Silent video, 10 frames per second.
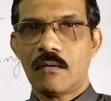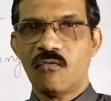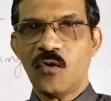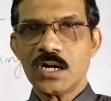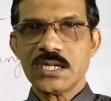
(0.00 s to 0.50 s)

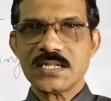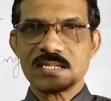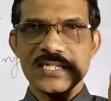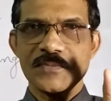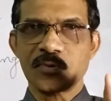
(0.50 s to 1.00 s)
what is
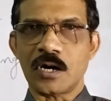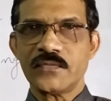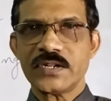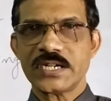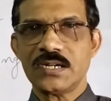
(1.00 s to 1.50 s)
this
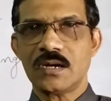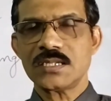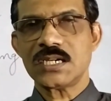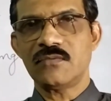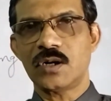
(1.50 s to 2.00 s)
profit and
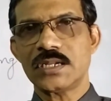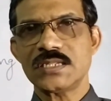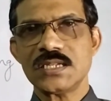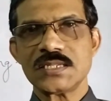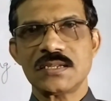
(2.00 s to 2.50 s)
loss, and what is
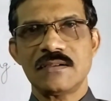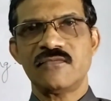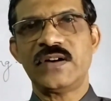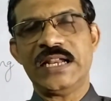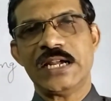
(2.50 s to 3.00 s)
this
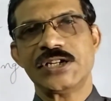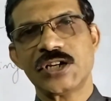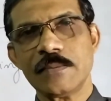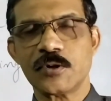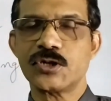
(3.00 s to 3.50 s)

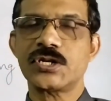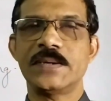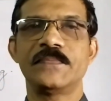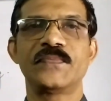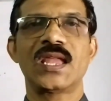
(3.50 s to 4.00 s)
financial position?
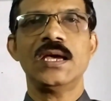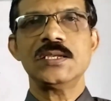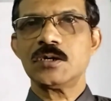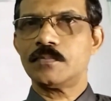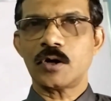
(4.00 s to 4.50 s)

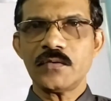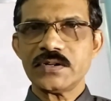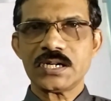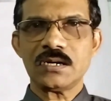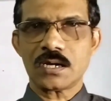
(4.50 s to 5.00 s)
So
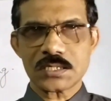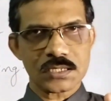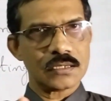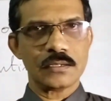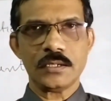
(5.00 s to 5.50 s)
profit and
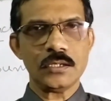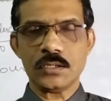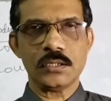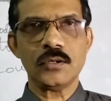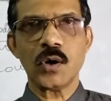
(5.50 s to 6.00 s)
loss,
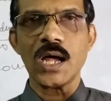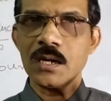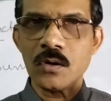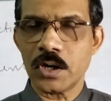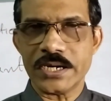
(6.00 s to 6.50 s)
you all
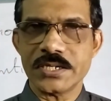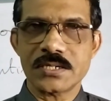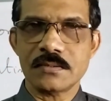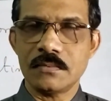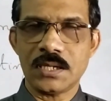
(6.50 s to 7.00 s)
know
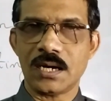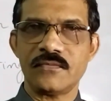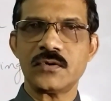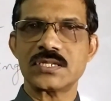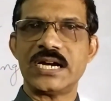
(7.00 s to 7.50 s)
it.
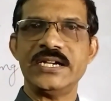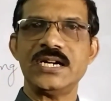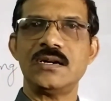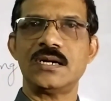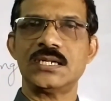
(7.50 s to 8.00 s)
Of course, I
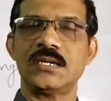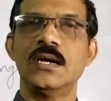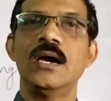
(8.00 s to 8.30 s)
need not